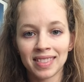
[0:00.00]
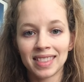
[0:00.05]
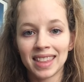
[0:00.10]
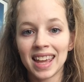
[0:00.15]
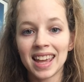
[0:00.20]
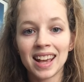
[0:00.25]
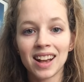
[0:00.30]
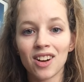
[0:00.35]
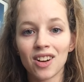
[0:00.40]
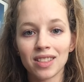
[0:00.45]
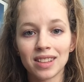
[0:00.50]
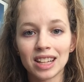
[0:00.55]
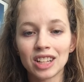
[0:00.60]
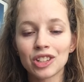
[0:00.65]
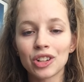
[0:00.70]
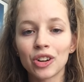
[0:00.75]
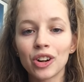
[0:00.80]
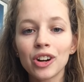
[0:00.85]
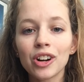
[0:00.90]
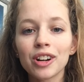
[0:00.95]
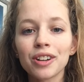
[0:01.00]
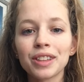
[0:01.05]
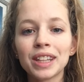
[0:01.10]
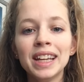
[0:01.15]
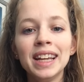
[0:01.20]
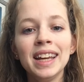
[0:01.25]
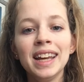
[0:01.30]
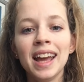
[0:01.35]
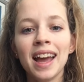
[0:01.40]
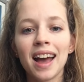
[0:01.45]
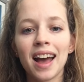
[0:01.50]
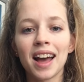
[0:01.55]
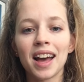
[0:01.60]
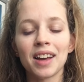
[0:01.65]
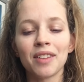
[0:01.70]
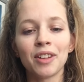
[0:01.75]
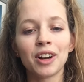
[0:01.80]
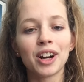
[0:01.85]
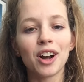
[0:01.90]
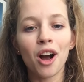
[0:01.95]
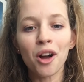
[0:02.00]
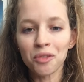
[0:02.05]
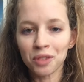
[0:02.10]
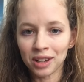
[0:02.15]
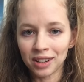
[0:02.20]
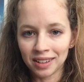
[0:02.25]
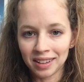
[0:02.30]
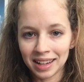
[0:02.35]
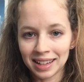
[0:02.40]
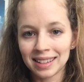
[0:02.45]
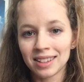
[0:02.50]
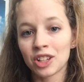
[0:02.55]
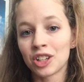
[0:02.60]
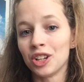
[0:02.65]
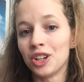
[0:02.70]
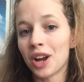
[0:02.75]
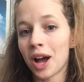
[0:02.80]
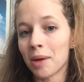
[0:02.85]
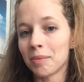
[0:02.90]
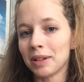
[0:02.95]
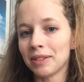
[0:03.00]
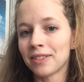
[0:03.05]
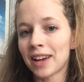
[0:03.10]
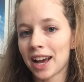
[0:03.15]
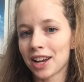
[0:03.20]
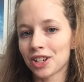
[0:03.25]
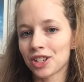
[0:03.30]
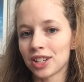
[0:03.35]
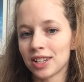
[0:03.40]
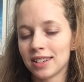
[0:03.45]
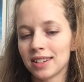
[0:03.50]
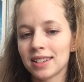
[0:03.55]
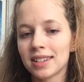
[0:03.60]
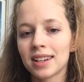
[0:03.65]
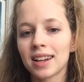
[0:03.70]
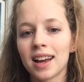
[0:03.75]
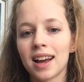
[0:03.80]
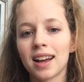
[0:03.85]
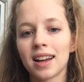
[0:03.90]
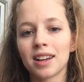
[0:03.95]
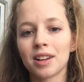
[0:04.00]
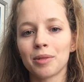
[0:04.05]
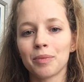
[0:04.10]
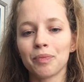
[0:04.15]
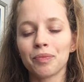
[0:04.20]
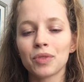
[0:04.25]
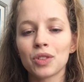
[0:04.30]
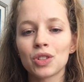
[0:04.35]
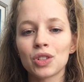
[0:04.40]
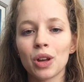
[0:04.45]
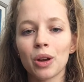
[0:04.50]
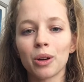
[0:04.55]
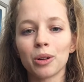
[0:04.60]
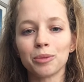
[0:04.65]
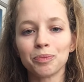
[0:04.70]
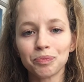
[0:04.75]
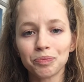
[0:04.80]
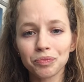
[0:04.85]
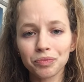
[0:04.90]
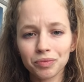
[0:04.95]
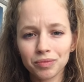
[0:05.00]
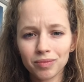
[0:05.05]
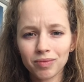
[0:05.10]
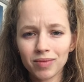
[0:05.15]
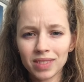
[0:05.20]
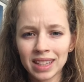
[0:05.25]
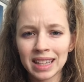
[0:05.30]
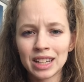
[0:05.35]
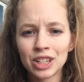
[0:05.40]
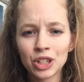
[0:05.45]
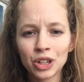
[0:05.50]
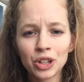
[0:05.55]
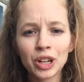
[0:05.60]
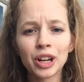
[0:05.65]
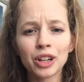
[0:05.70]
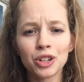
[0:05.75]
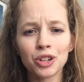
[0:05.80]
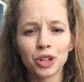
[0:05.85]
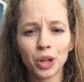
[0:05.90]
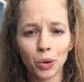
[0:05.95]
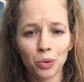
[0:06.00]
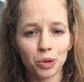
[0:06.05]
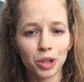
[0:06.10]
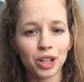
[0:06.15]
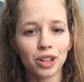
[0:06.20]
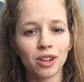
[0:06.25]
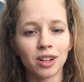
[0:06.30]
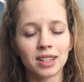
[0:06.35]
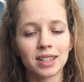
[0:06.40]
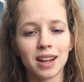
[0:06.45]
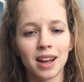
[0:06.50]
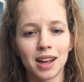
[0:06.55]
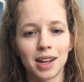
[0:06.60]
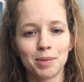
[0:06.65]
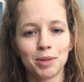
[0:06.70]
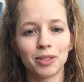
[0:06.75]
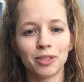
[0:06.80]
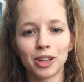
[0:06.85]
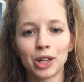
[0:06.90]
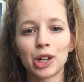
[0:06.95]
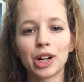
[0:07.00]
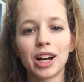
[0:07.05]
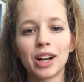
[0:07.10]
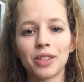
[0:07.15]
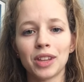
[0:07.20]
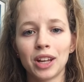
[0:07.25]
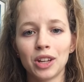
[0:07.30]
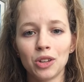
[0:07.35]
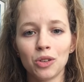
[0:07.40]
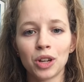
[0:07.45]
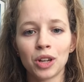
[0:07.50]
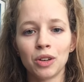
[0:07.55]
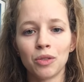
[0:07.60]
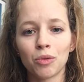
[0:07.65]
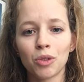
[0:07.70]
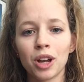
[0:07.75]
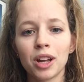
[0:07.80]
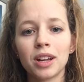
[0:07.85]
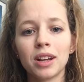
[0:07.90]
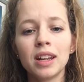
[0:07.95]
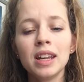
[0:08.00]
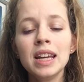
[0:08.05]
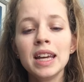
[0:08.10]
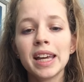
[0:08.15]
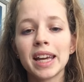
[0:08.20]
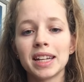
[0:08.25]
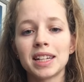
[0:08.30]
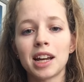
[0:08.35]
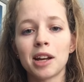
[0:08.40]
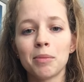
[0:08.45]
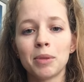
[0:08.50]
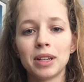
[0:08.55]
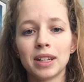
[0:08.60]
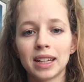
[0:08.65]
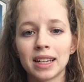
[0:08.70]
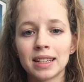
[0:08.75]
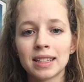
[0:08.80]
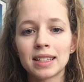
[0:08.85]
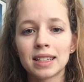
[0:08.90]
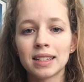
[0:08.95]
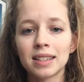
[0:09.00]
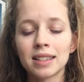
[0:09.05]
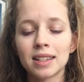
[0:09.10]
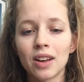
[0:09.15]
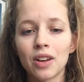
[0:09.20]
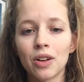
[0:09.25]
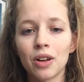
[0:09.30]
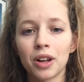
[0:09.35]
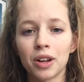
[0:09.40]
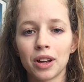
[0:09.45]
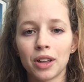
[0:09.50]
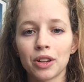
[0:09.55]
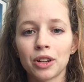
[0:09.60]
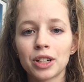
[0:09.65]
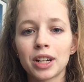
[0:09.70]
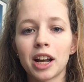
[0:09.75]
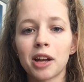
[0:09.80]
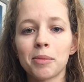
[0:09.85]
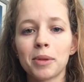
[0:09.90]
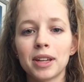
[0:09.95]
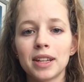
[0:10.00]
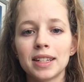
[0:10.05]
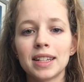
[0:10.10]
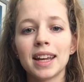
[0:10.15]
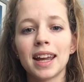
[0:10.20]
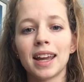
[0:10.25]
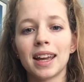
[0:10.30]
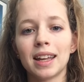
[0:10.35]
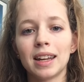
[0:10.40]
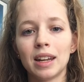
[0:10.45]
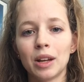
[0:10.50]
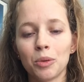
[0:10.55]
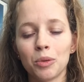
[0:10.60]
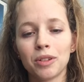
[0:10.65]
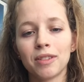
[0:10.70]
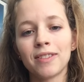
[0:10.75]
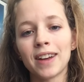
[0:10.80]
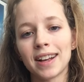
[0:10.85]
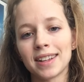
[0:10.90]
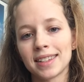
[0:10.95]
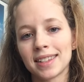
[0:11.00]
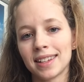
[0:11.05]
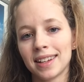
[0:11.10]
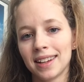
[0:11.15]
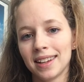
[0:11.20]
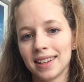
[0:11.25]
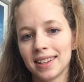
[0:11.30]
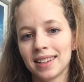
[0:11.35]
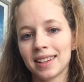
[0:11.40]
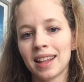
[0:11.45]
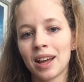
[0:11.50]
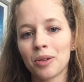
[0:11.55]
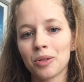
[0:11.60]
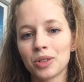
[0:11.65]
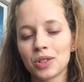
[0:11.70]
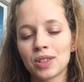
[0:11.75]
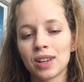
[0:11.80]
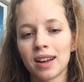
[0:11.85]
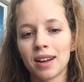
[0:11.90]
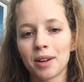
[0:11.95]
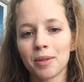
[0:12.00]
thing on this earth. Very often it could not be fashioned. So it took actually a really long time to figure out that you can run a diamond against another diamond, and it would fasten it. That was